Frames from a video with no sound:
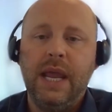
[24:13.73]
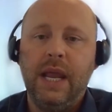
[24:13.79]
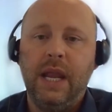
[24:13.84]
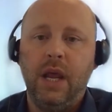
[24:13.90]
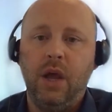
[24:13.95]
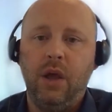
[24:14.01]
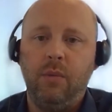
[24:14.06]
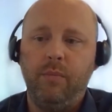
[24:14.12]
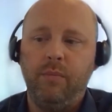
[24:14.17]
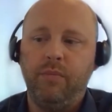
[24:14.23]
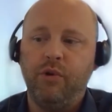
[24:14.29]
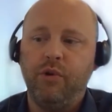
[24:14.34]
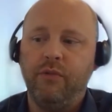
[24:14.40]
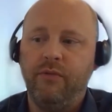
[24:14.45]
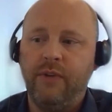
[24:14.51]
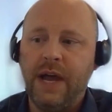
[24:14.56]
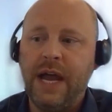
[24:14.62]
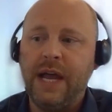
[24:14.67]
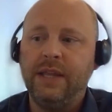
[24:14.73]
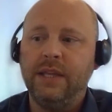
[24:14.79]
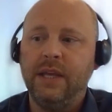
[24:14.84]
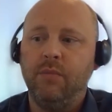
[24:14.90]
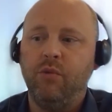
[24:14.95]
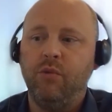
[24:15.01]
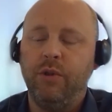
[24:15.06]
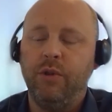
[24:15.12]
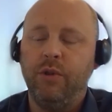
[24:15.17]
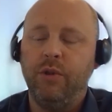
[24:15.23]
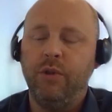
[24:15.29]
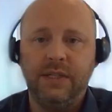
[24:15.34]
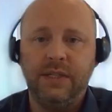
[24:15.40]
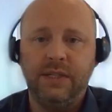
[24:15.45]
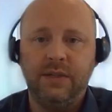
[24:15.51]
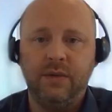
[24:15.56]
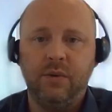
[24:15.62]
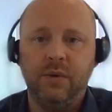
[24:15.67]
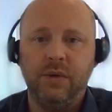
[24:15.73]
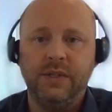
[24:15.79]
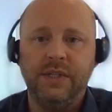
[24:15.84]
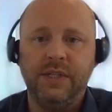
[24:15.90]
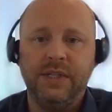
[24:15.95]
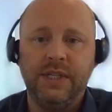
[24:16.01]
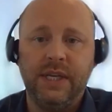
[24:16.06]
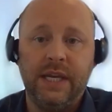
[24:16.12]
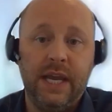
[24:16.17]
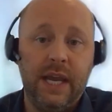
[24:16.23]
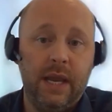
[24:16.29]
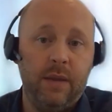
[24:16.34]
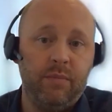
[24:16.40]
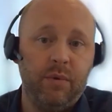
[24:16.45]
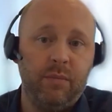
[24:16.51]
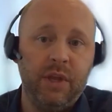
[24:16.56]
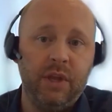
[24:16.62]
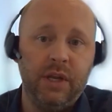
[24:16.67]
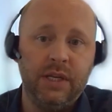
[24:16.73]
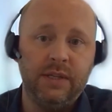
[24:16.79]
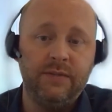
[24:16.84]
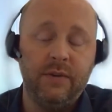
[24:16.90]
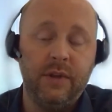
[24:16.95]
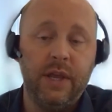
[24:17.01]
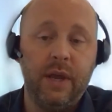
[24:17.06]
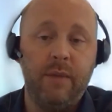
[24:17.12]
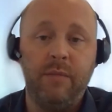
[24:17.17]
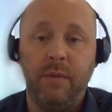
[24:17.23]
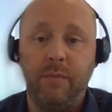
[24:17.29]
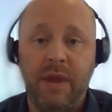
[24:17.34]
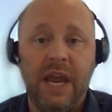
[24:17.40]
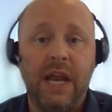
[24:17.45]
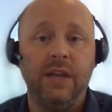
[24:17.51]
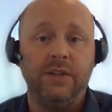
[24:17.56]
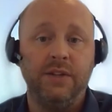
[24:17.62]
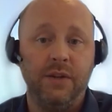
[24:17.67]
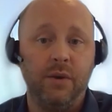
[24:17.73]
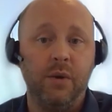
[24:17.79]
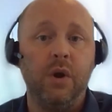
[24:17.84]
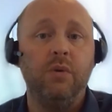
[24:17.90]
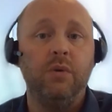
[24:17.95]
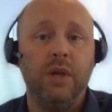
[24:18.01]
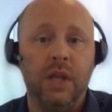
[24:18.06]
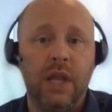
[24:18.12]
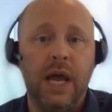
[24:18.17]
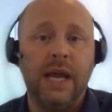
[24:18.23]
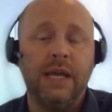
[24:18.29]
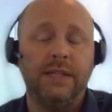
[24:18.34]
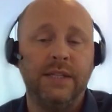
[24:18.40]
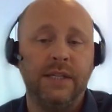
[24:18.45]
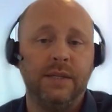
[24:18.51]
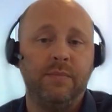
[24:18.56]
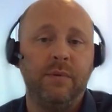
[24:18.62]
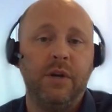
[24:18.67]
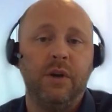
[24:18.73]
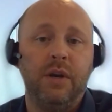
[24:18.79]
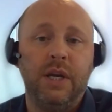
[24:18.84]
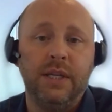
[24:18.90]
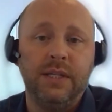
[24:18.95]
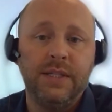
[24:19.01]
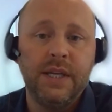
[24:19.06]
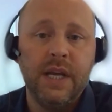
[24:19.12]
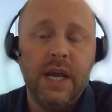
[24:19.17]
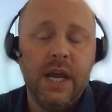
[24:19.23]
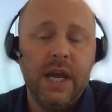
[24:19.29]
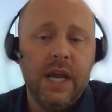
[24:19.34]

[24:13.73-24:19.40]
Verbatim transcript: and help provide them with better resources and capabilities for them to manage their own clients' experience.